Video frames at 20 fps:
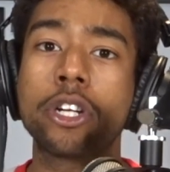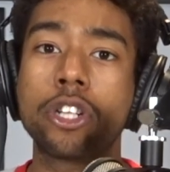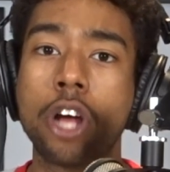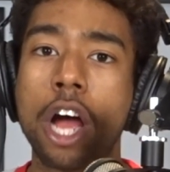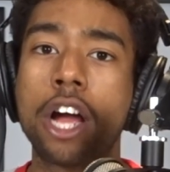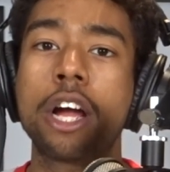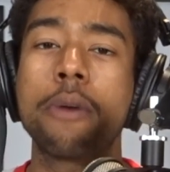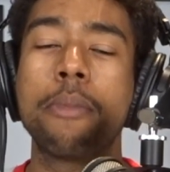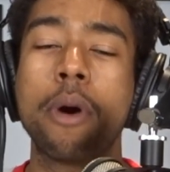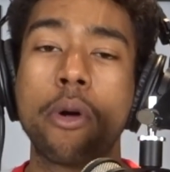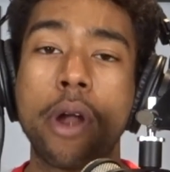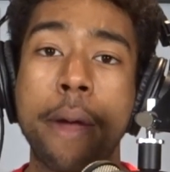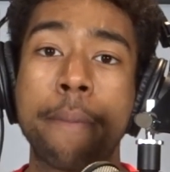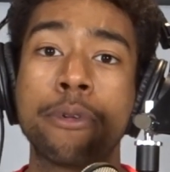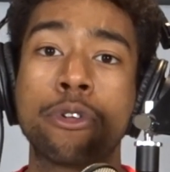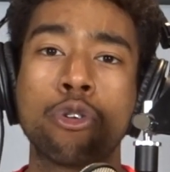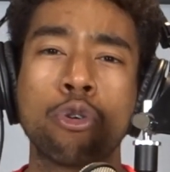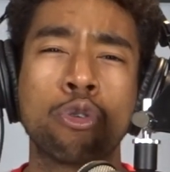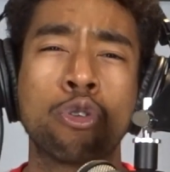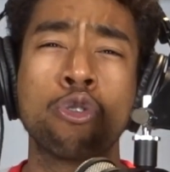I'm gonna talk
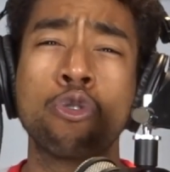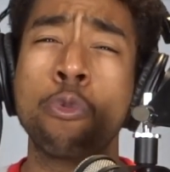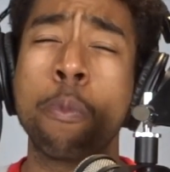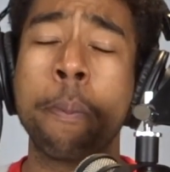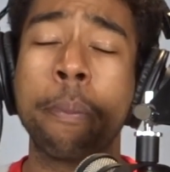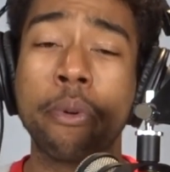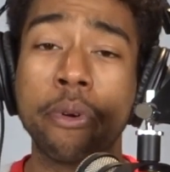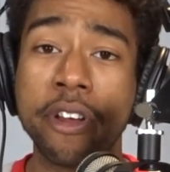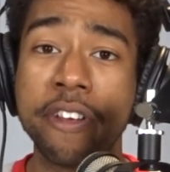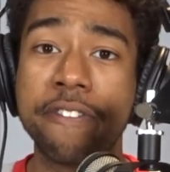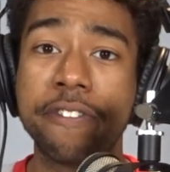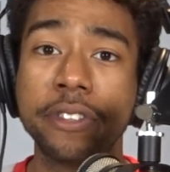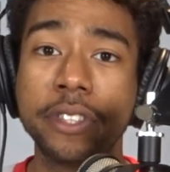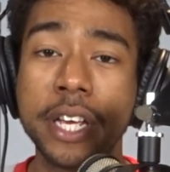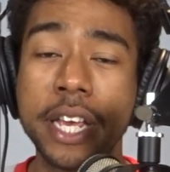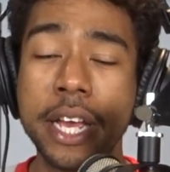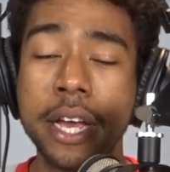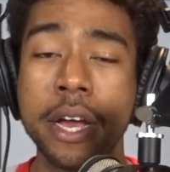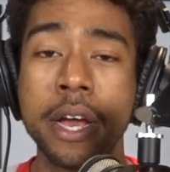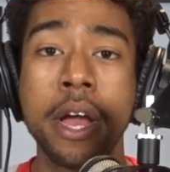about episode 2
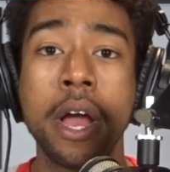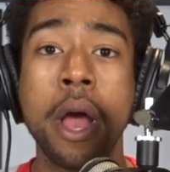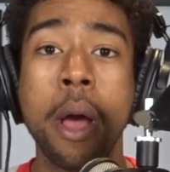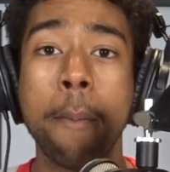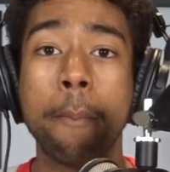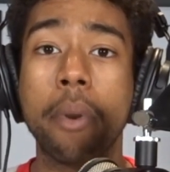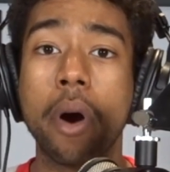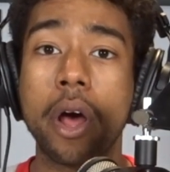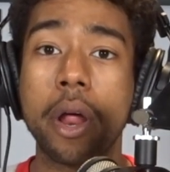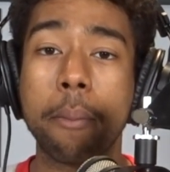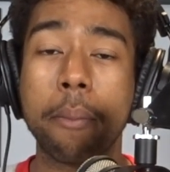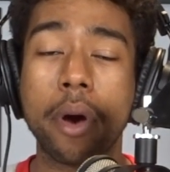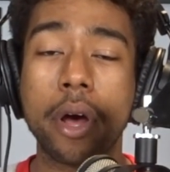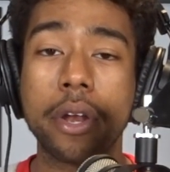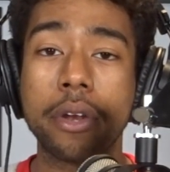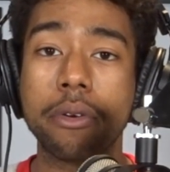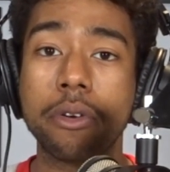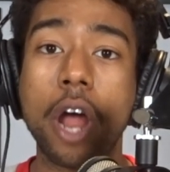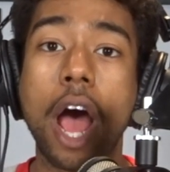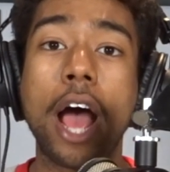briefly,
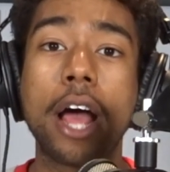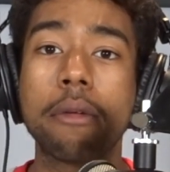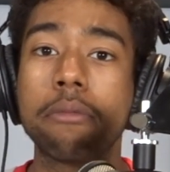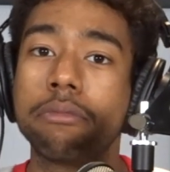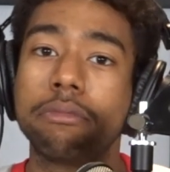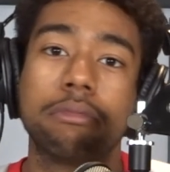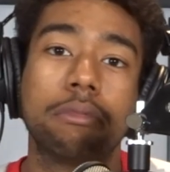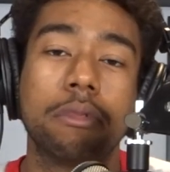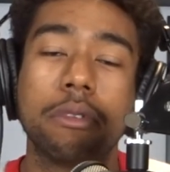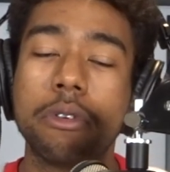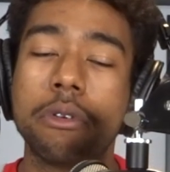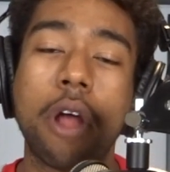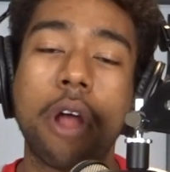but not